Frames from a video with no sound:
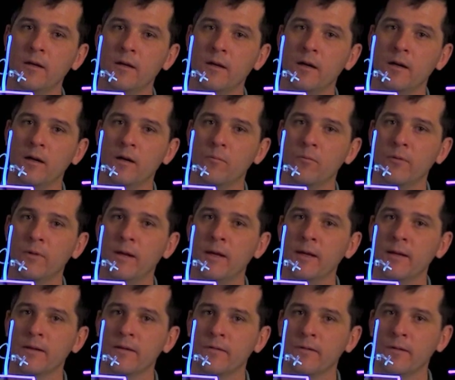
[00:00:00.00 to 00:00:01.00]

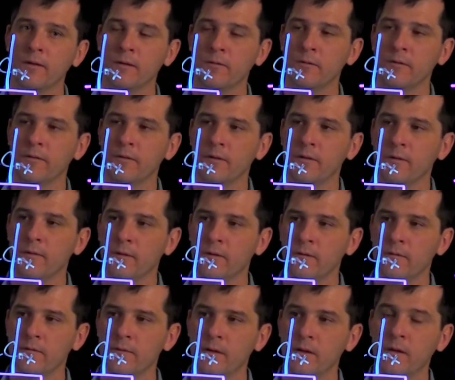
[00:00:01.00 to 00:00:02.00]
applying sequences
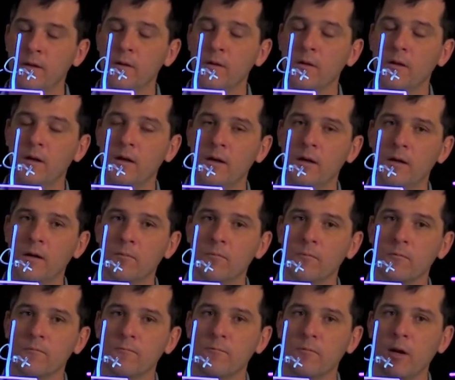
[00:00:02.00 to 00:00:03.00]
of
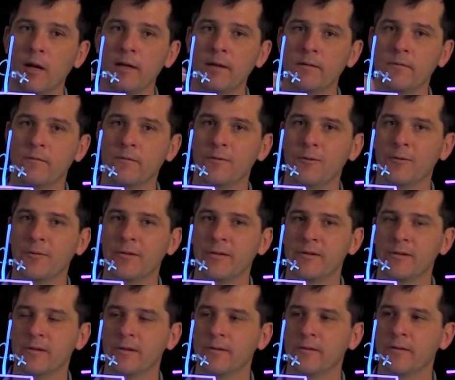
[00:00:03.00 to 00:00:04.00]
right
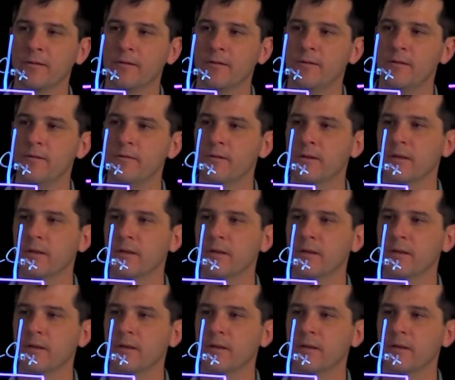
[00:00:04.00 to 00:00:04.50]
voltages, you